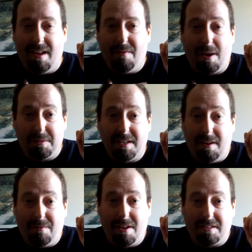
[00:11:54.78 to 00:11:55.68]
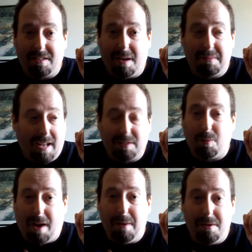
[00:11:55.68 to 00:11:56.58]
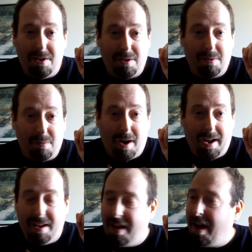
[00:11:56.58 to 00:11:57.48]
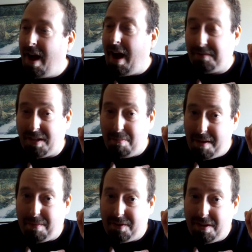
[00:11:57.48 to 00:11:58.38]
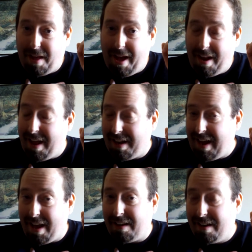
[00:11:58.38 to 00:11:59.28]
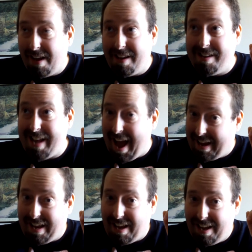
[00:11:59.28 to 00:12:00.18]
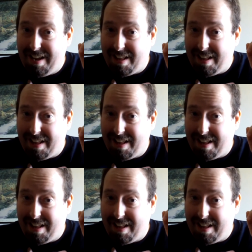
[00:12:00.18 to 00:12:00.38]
If I was in it for the subs, that's what I would do, right? I've seen people do that, and again, tacky.